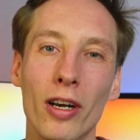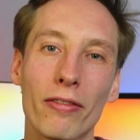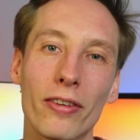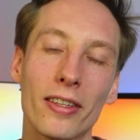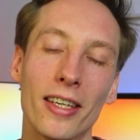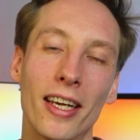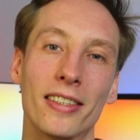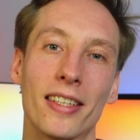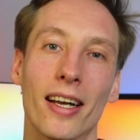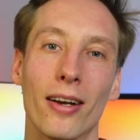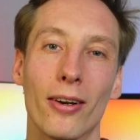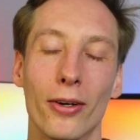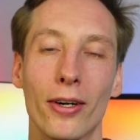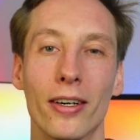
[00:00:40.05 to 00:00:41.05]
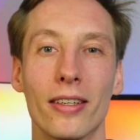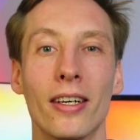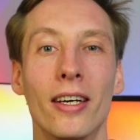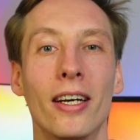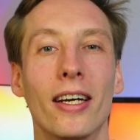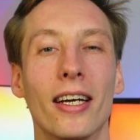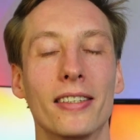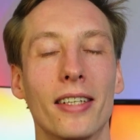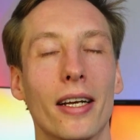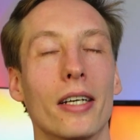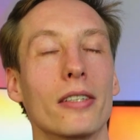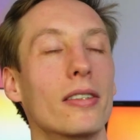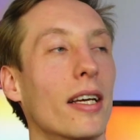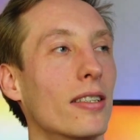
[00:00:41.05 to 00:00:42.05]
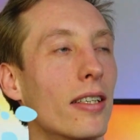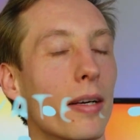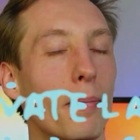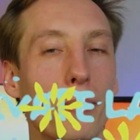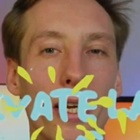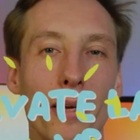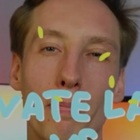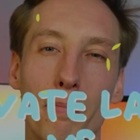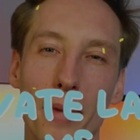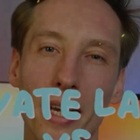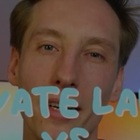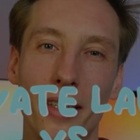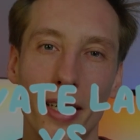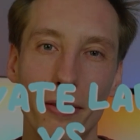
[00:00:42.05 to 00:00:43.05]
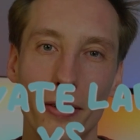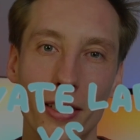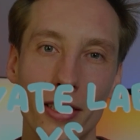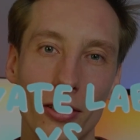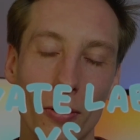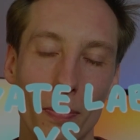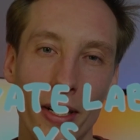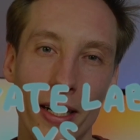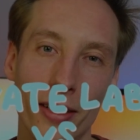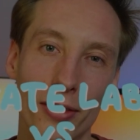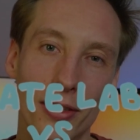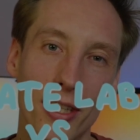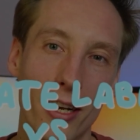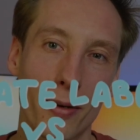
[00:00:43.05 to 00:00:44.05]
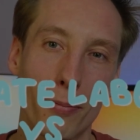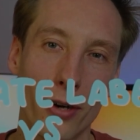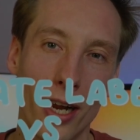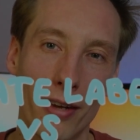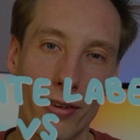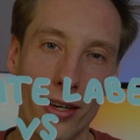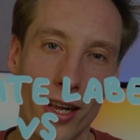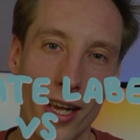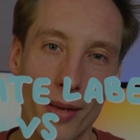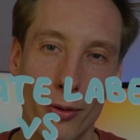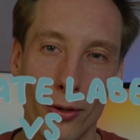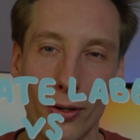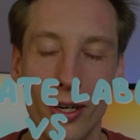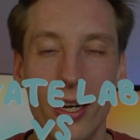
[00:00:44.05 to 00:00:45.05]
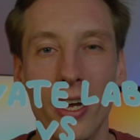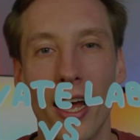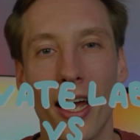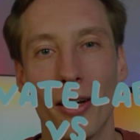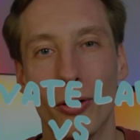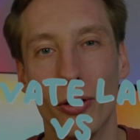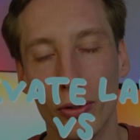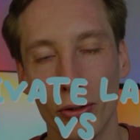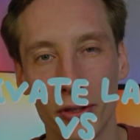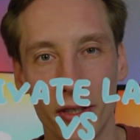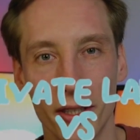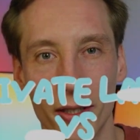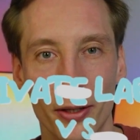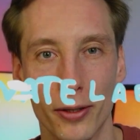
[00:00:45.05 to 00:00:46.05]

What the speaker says: the things that I learned is that there's actually a pretty big difference compared to selling private label and a wholesale.